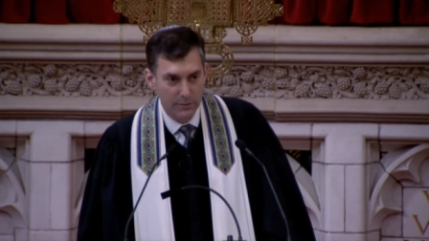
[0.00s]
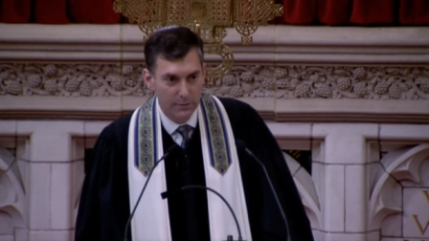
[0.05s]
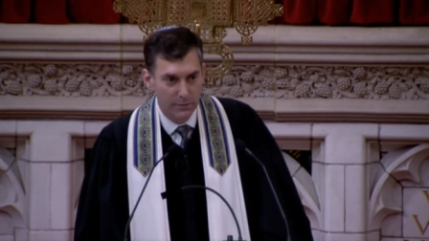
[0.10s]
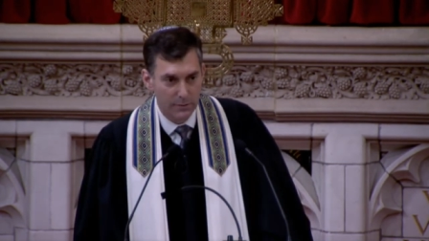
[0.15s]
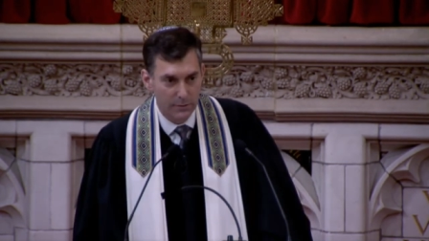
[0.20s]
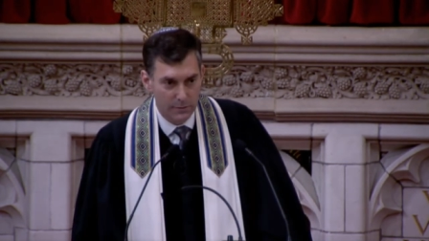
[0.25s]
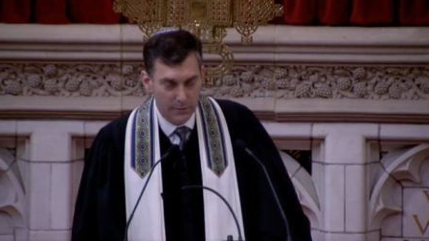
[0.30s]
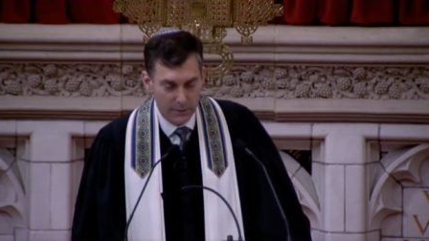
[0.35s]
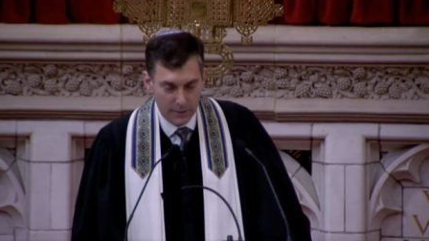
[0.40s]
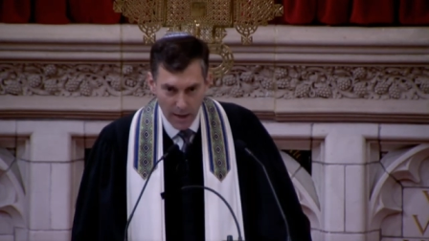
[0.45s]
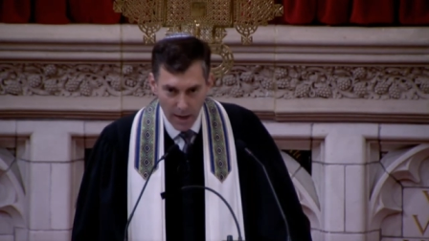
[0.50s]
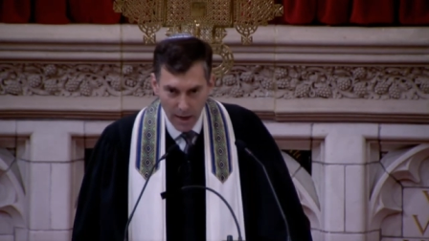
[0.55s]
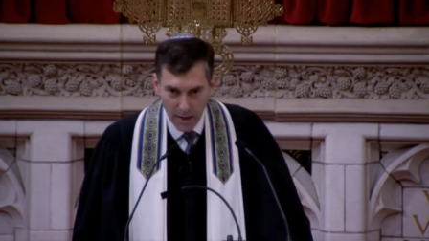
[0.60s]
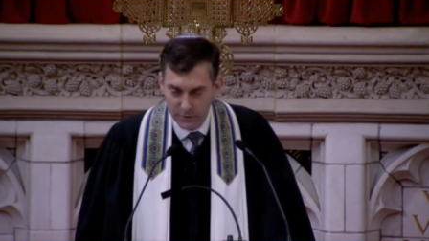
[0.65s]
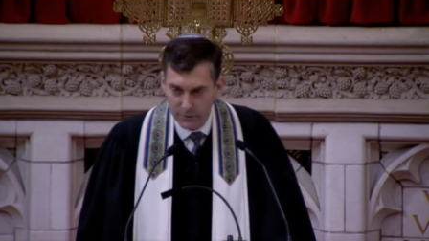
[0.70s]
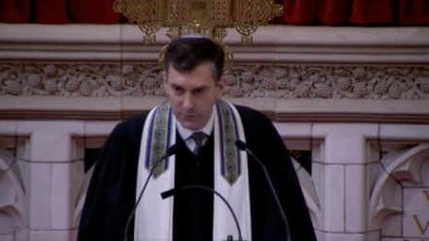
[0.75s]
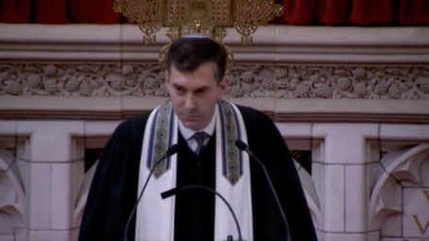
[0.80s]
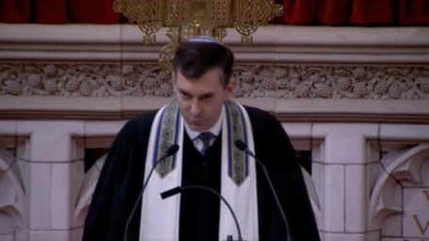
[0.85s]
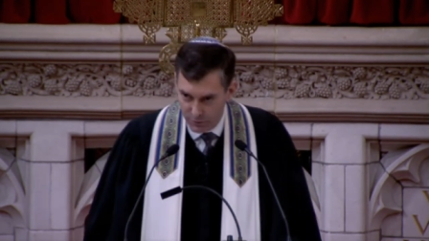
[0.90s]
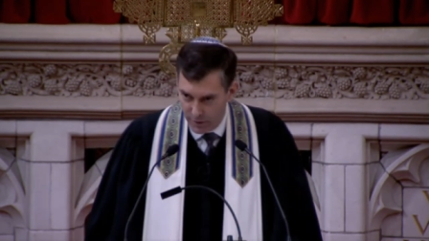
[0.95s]
into
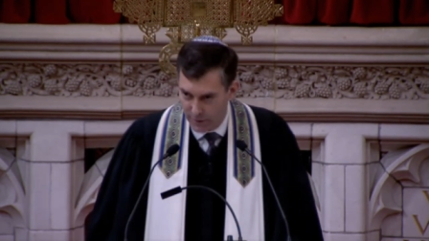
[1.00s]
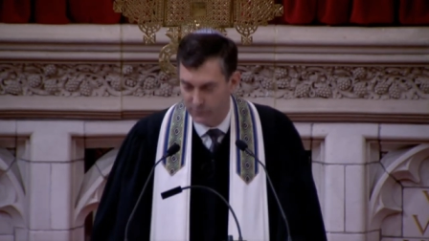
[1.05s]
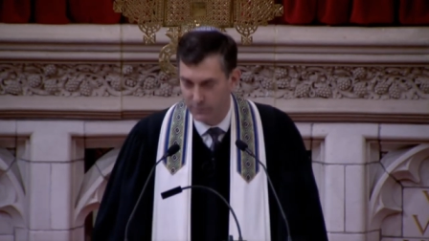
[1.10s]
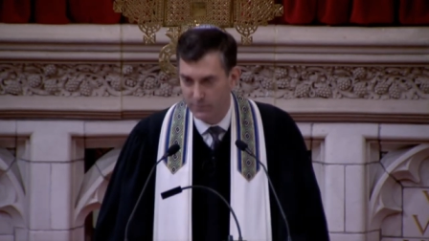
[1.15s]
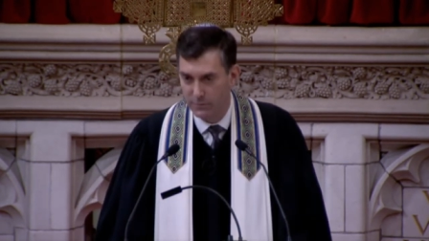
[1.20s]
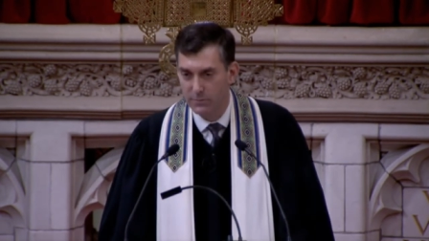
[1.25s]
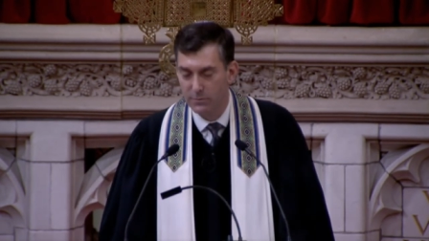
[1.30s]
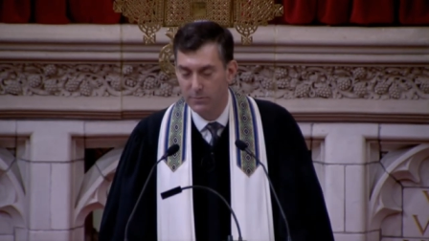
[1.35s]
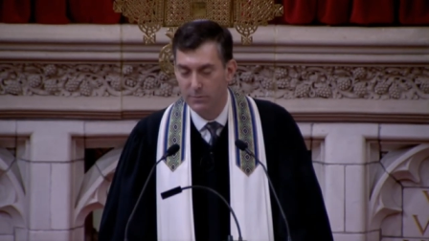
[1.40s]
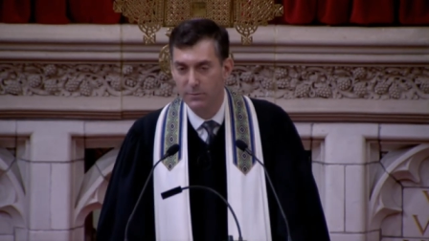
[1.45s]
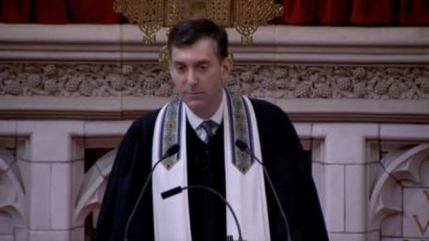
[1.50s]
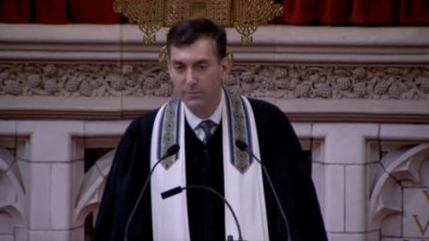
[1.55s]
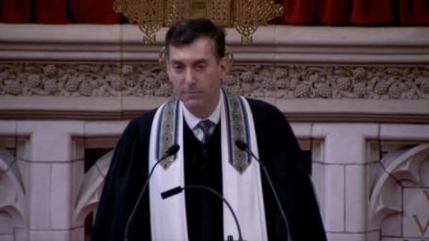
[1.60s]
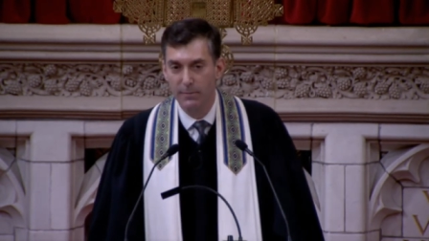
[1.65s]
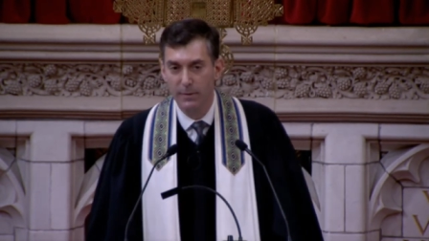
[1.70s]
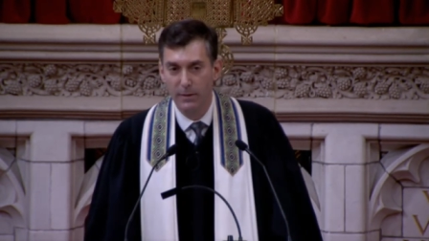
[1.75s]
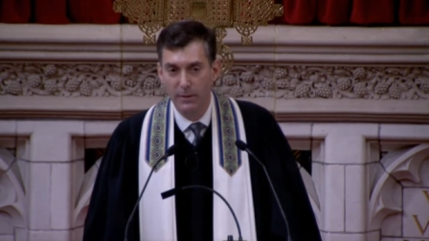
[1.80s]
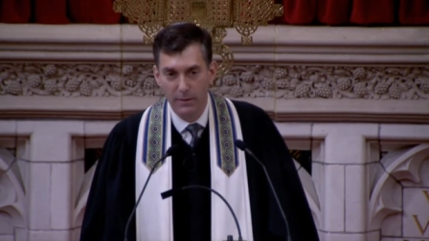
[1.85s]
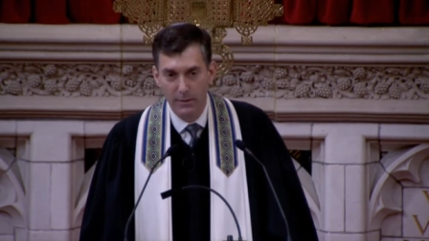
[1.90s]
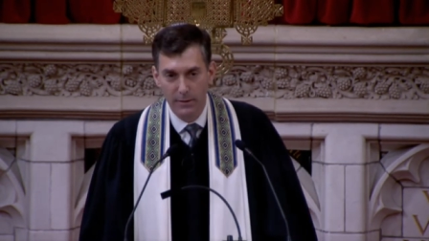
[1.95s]
God's presence.
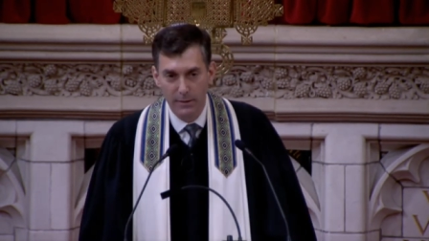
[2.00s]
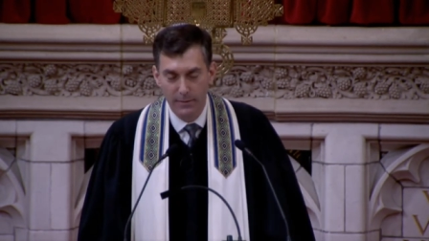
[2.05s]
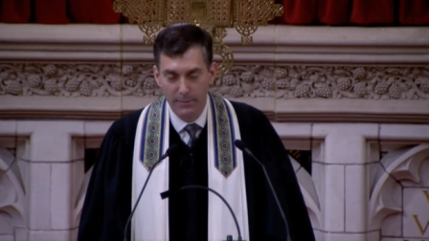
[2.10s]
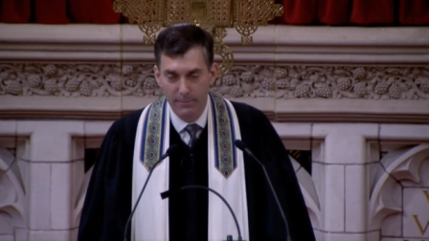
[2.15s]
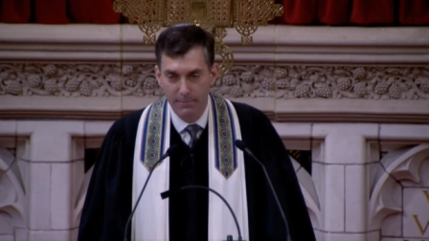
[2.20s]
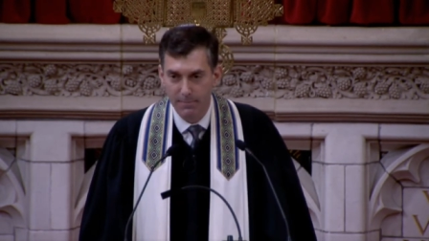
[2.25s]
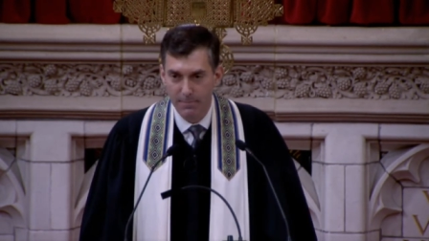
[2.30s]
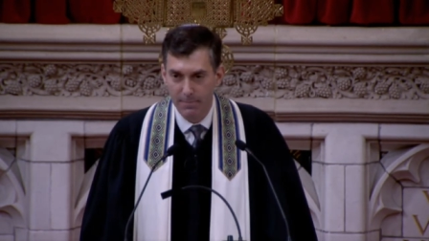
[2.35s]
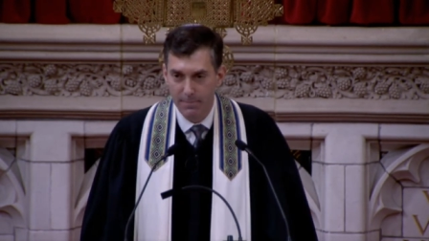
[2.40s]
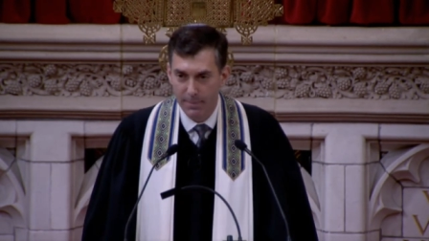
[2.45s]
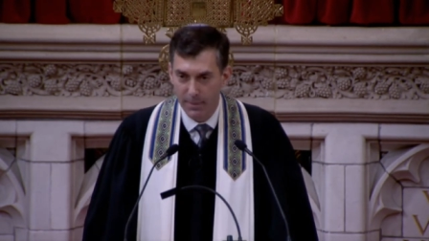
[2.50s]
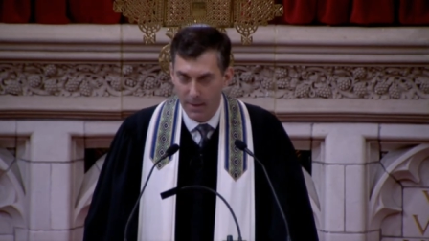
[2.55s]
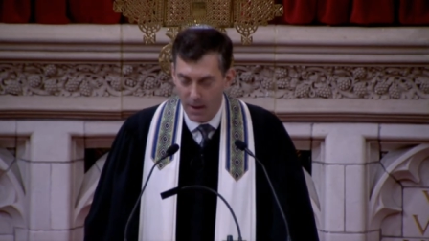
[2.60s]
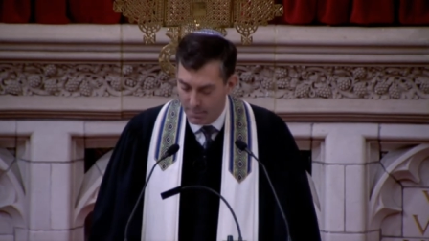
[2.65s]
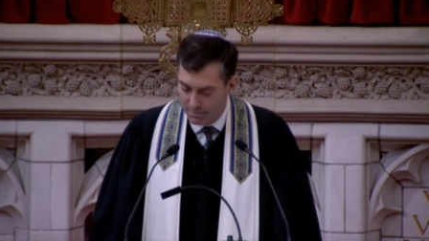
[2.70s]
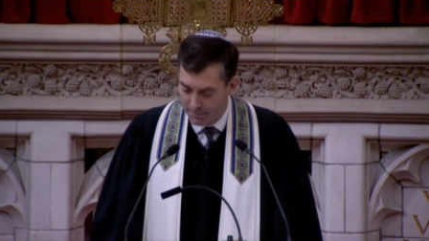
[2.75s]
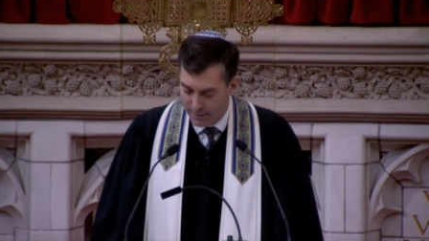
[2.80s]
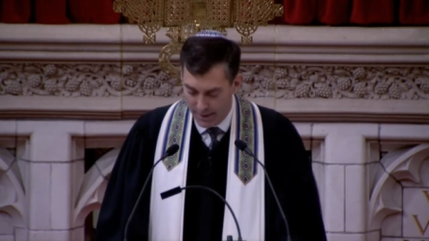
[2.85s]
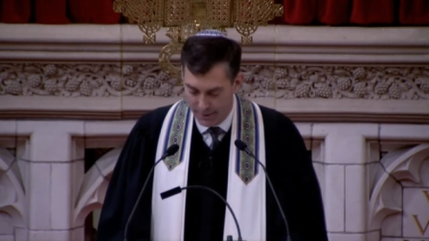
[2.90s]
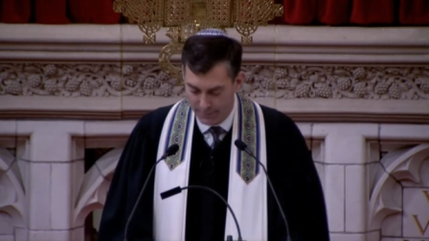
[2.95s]

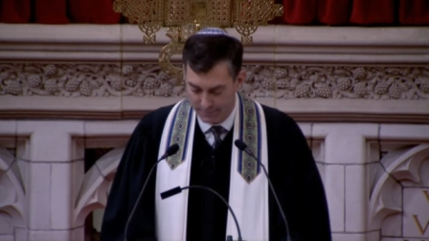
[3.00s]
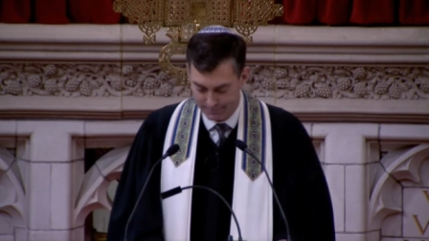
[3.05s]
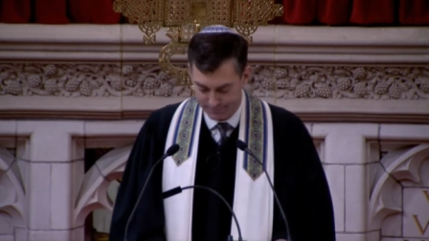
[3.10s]
Amen.